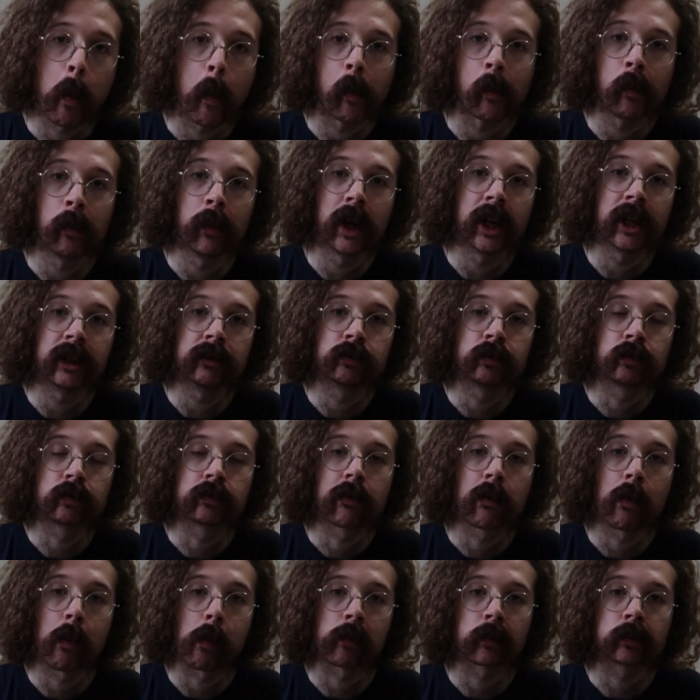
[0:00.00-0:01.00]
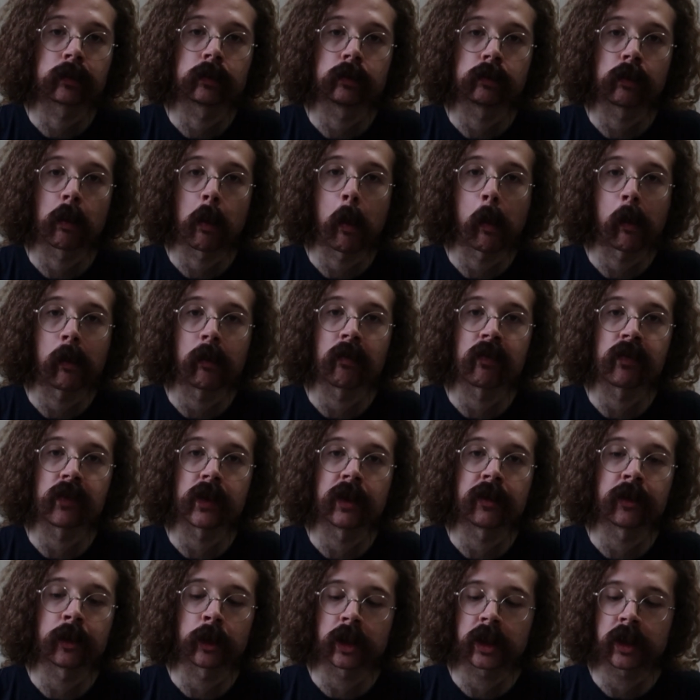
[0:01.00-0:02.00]
But
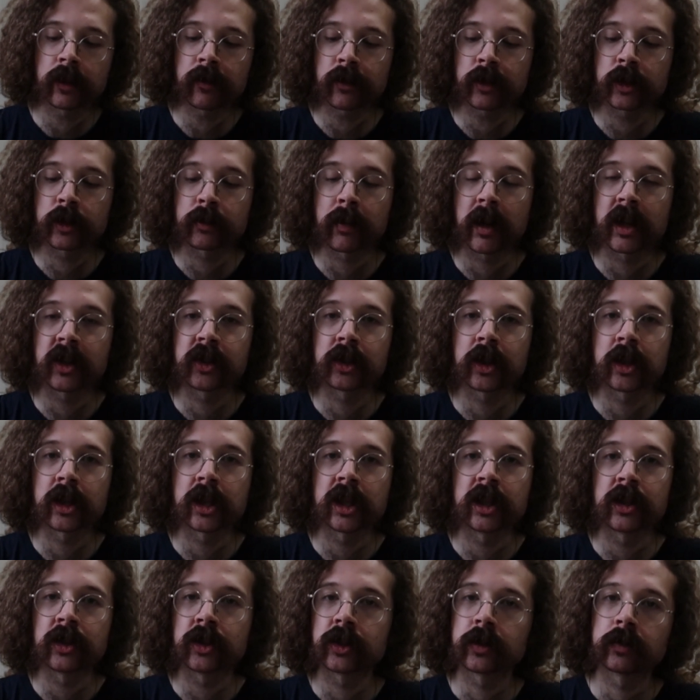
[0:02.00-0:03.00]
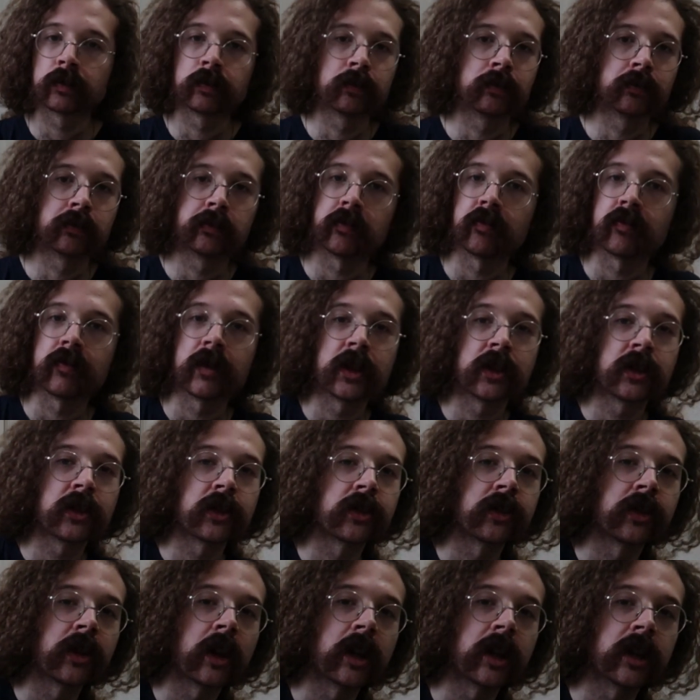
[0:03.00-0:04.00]
if you're looking for spiced sardines, this
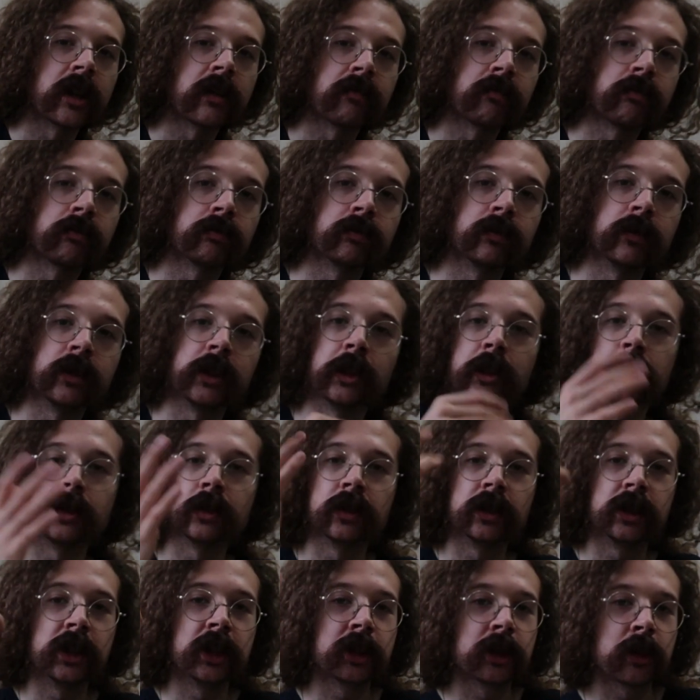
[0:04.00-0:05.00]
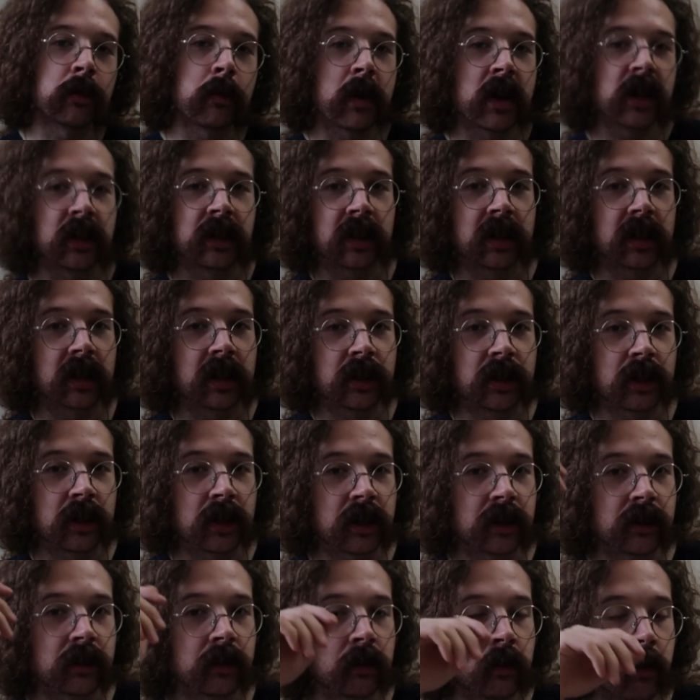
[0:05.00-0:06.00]
is not it. These are basically
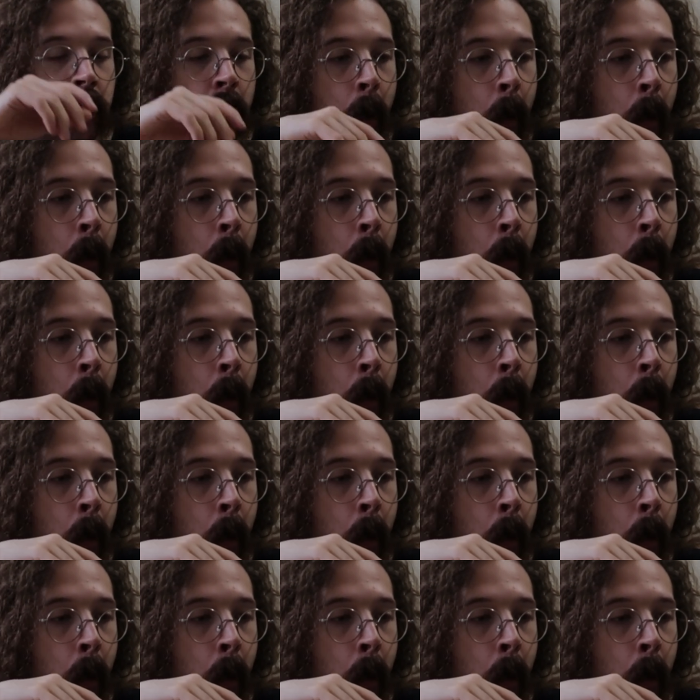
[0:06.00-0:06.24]
just